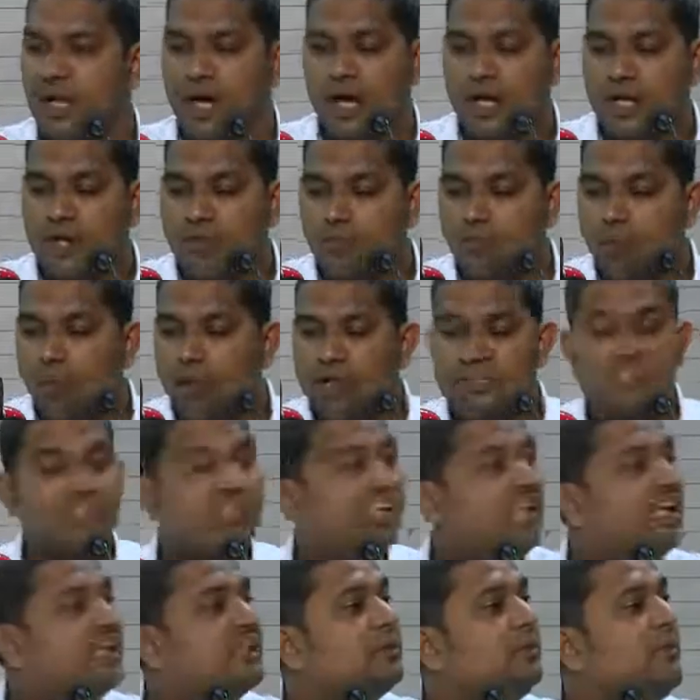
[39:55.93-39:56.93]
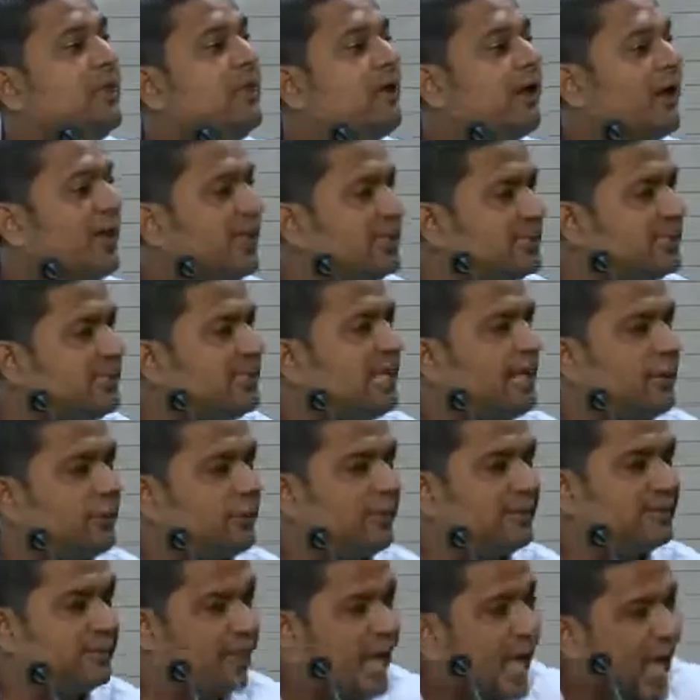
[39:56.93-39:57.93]
An invoice is been raised. That
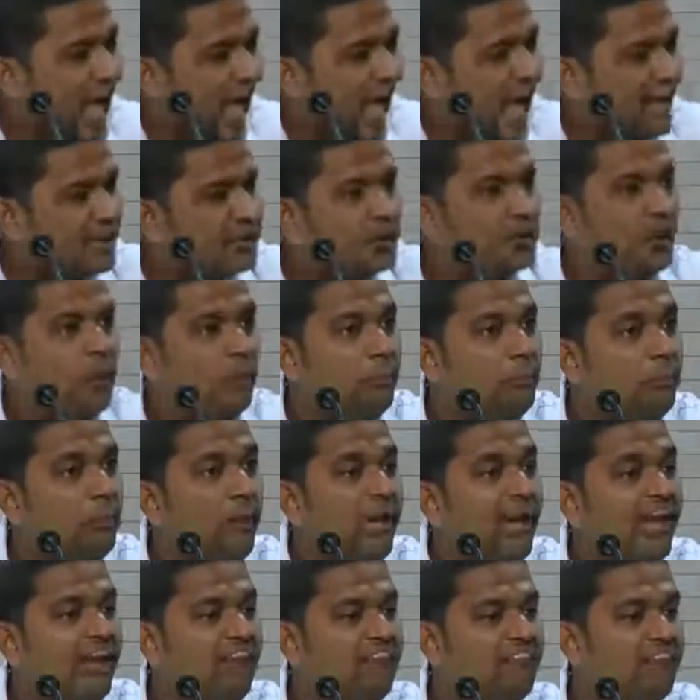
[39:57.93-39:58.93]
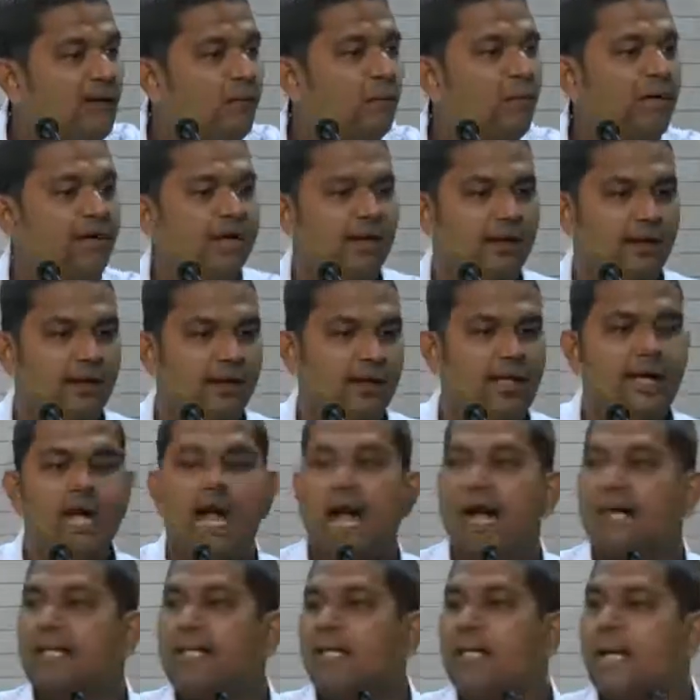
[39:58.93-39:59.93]
means actual billing will be done
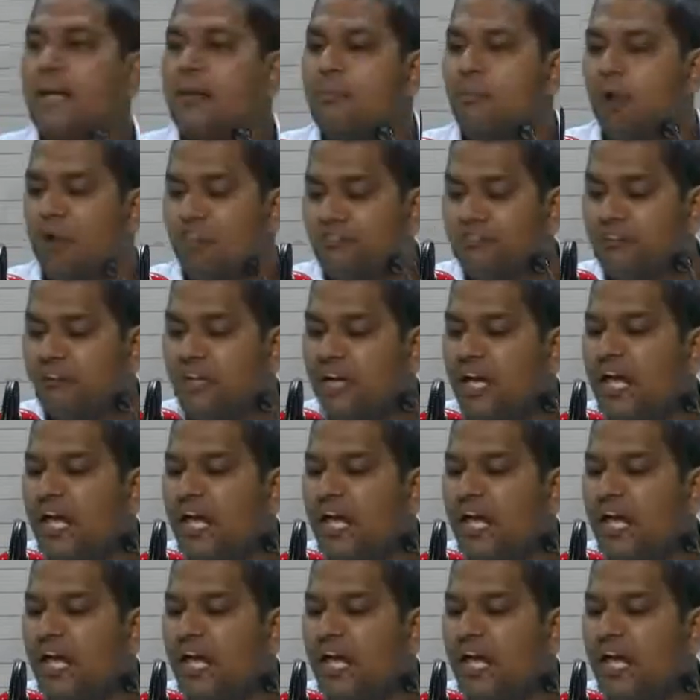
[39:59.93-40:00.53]
at the time of